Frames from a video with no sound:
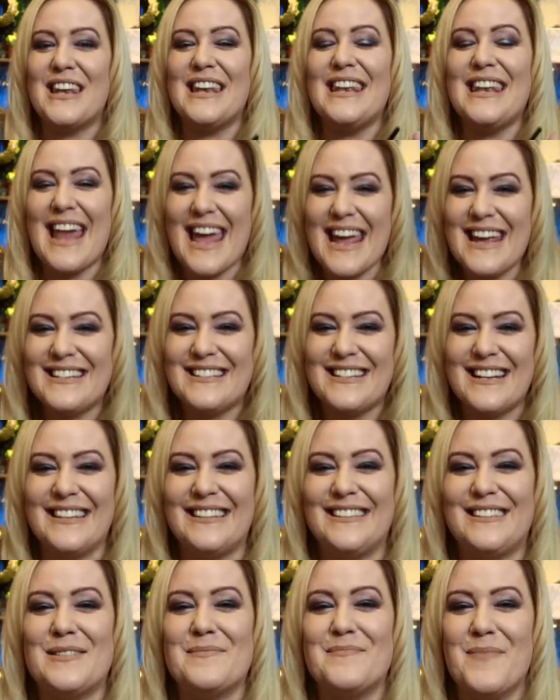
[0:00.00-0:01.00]

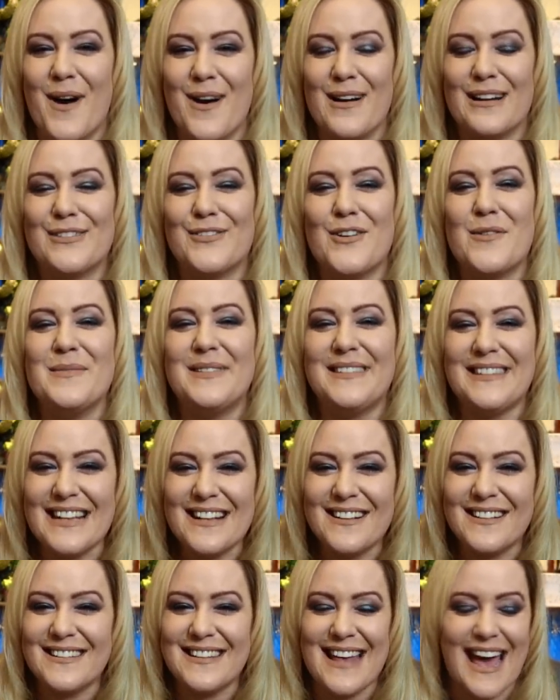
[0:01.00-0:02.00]
latest books from
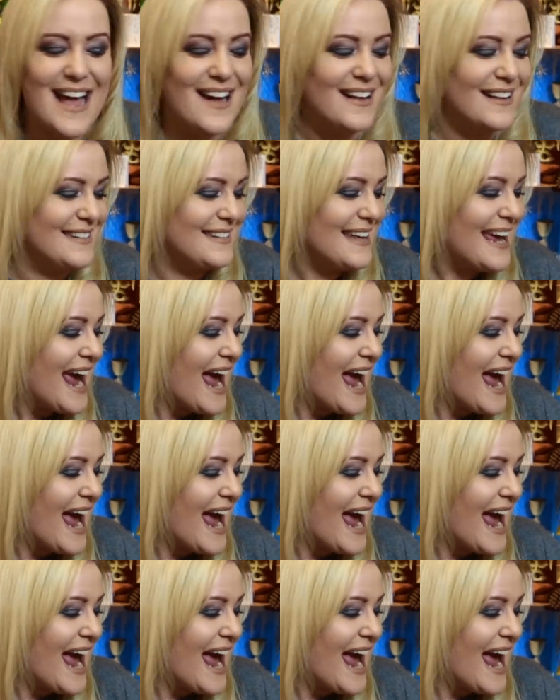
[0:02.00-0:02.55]
Single Sales,